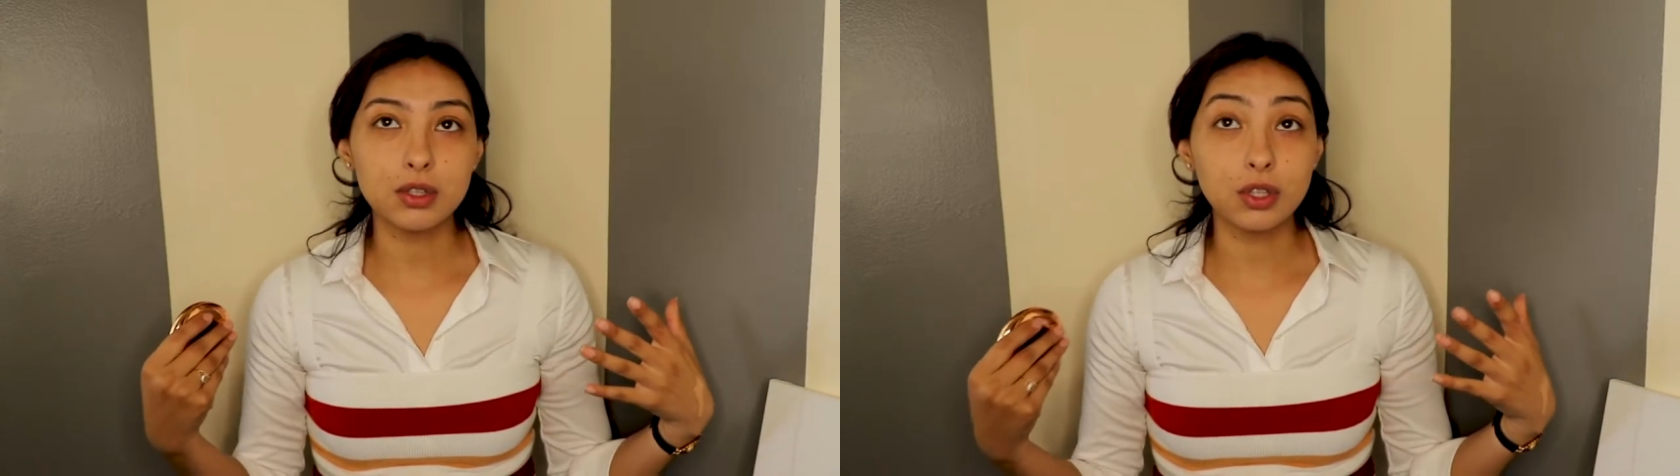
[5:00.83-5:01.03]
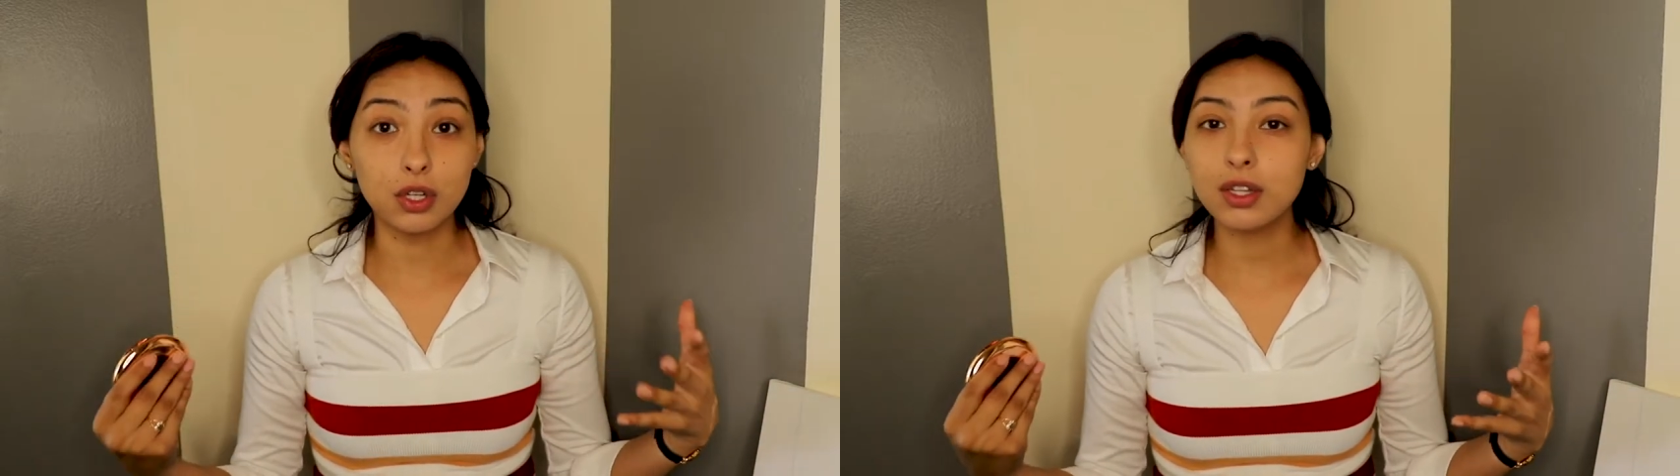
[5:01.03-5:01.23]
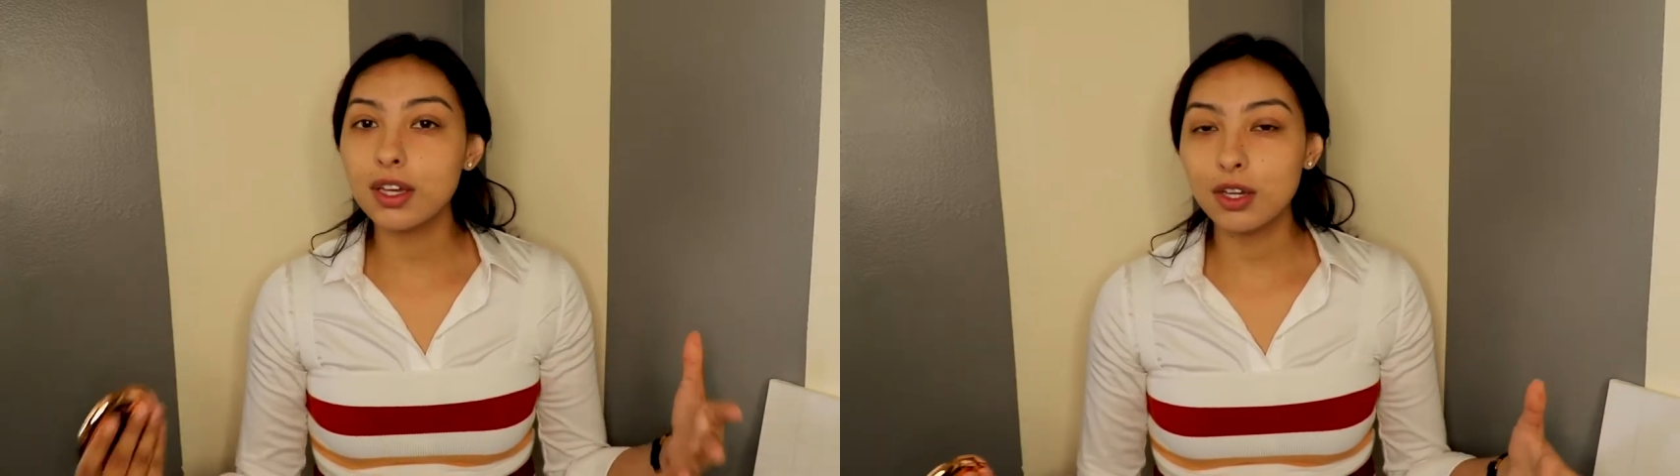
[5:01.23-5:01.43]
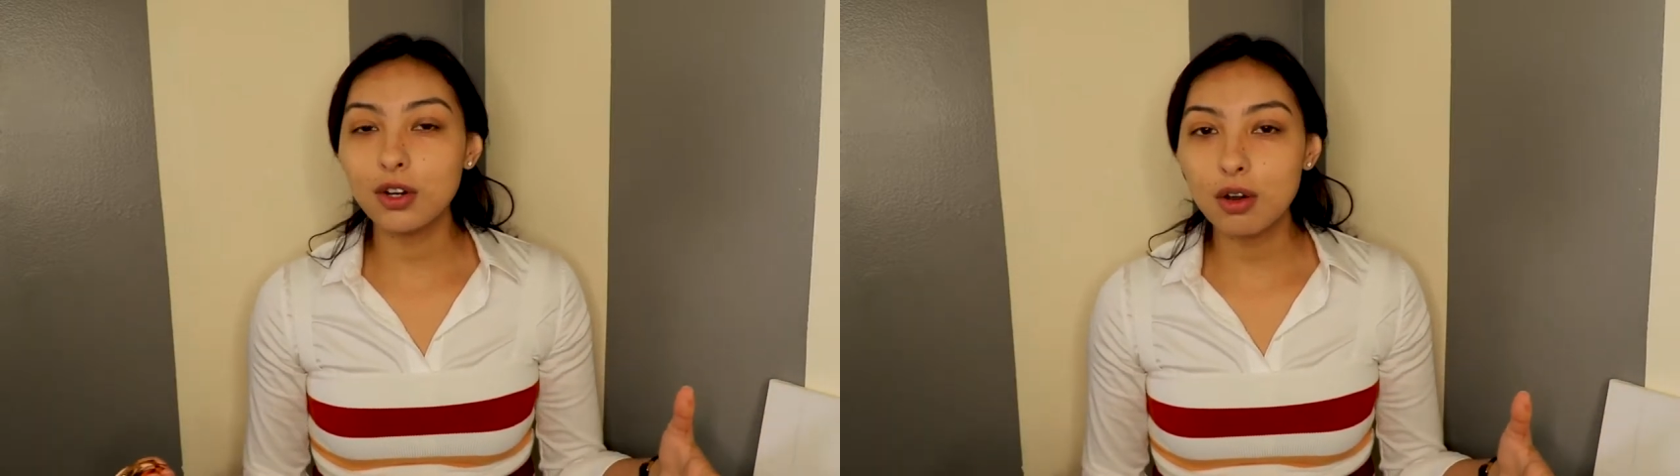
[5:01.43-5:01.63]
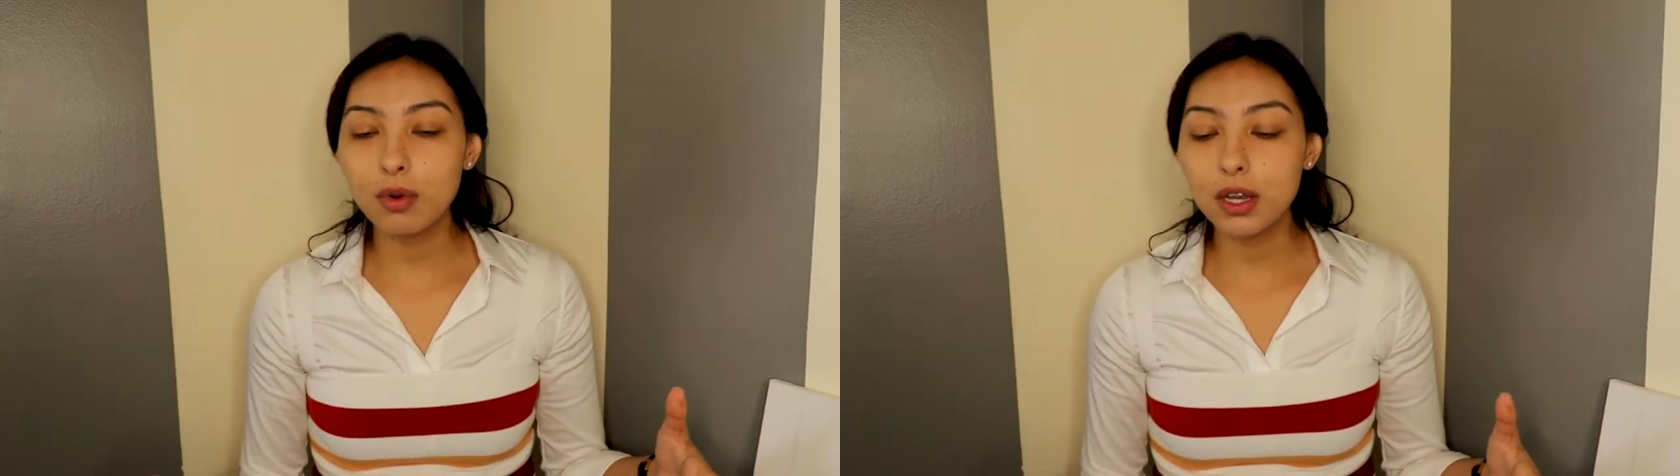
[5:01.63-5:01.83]
look like you're
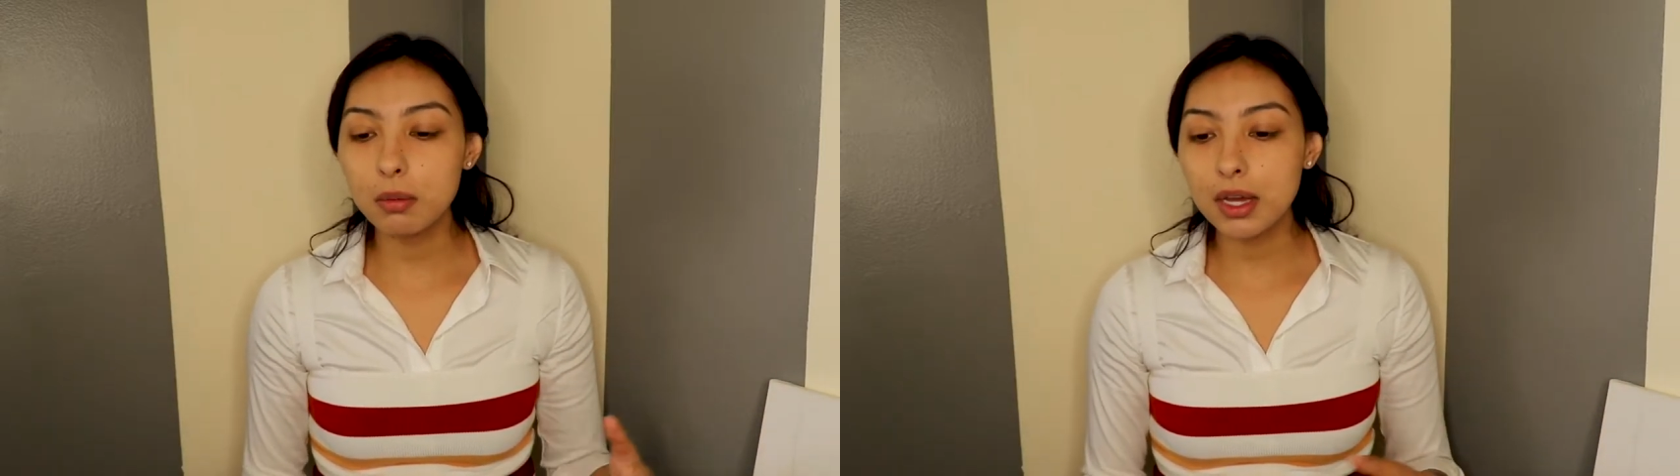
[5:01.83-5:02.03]
not wearing